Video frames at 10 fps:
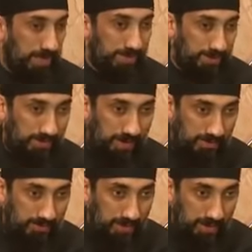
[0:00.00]
can't
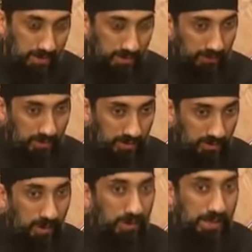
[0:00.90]
survive. So first of
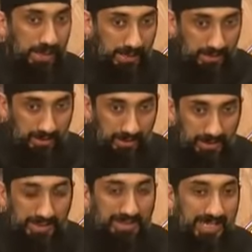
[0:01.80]
all, light
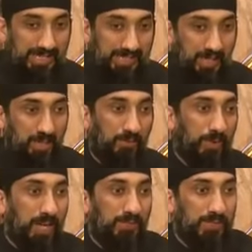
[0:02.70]
is necessary for
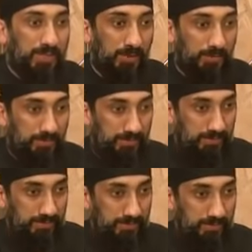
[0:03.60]
life itself.
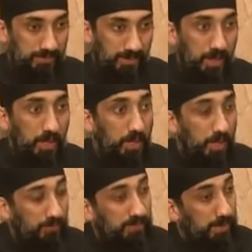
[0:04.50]

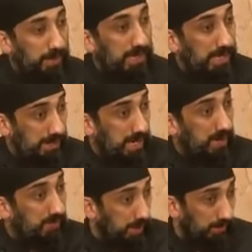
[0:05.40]
If
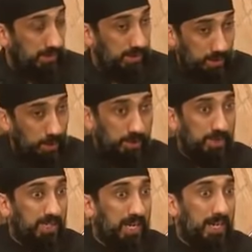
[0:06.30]
this earth
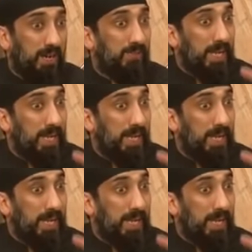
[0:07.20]
did not have